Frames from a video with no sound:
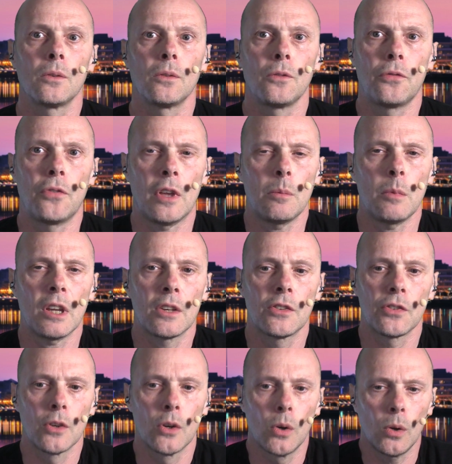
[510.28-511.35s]

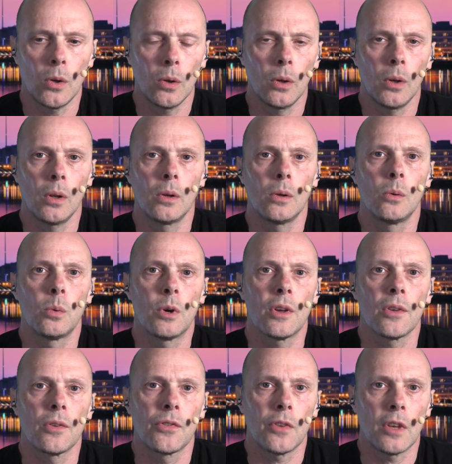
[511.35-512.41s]
vMix call
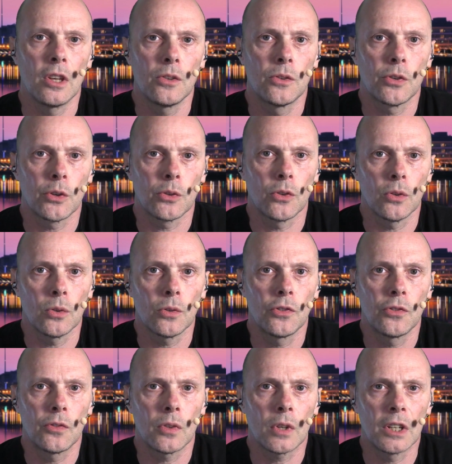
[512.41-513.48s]
was introduced,